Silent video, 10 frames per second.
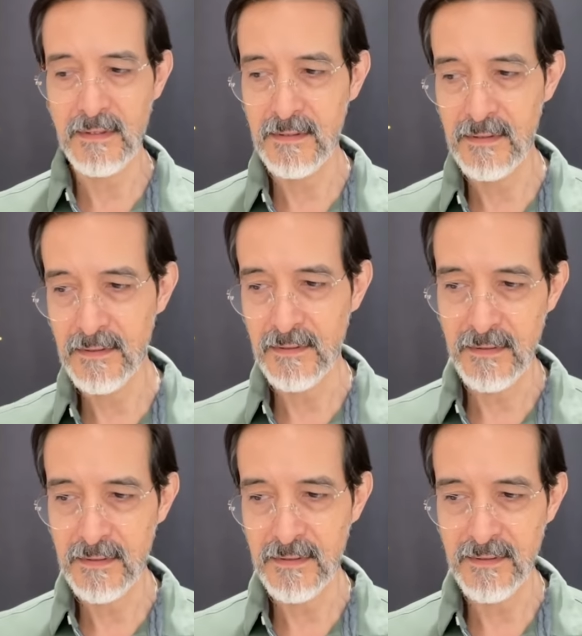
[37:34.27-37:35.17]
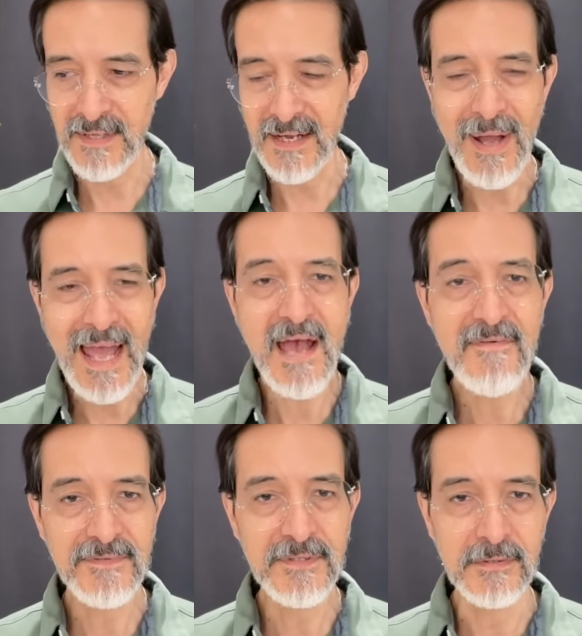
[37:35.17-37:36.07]
you know, I don't
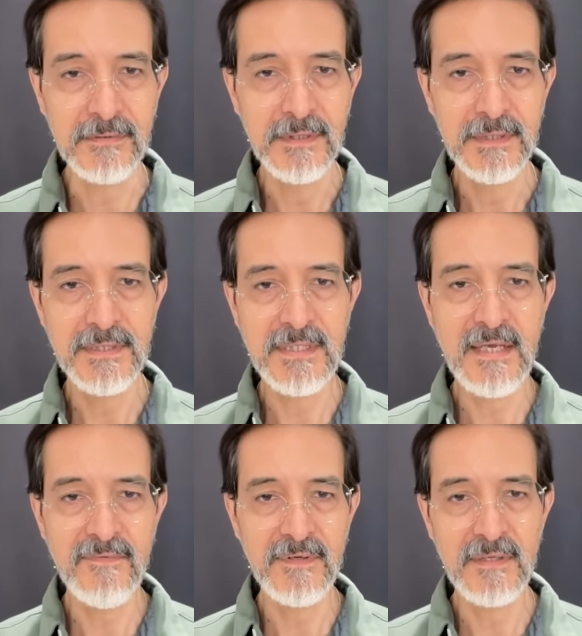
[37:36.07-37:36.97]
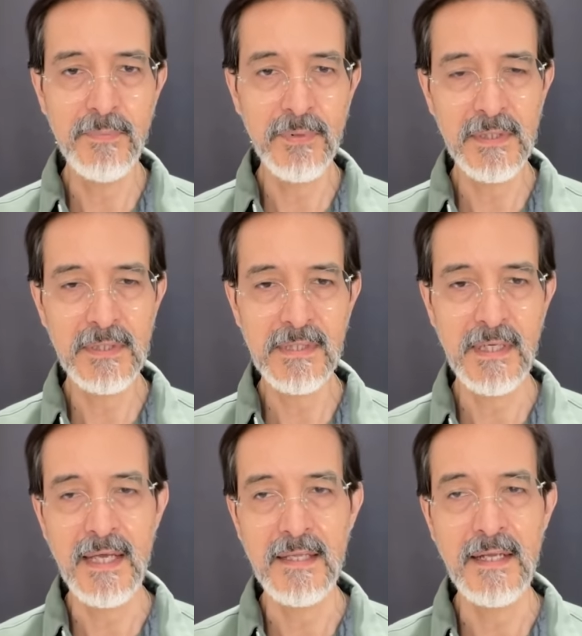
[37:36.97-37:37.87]
have to save in bullion
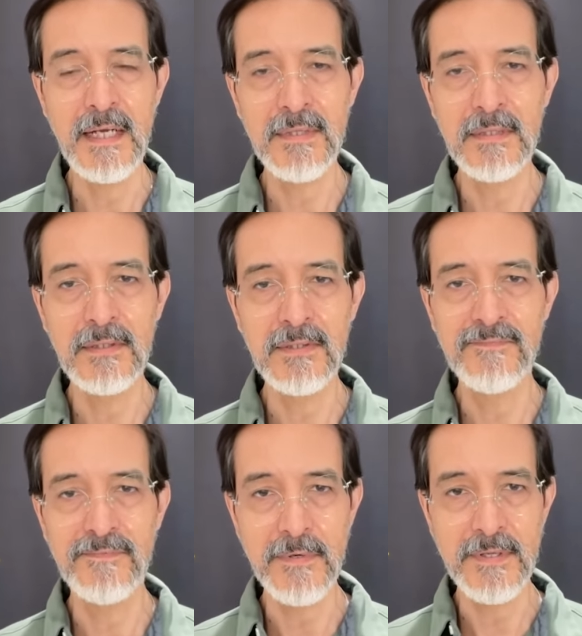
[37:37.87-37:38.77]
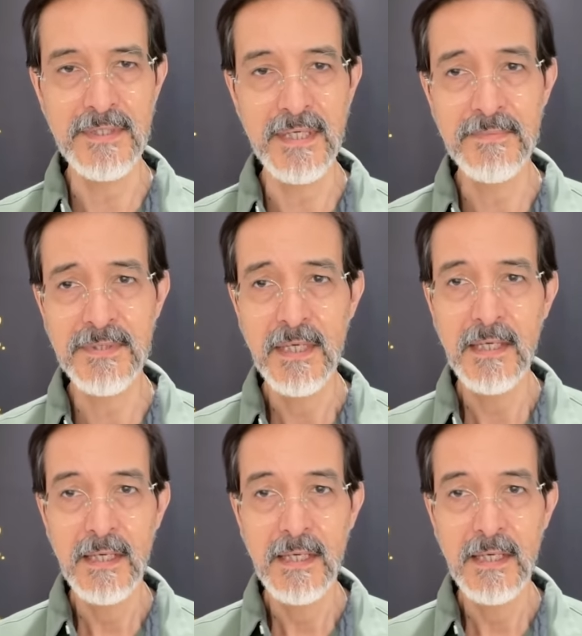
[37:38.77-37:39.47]
today, then I'm going to look for the dips.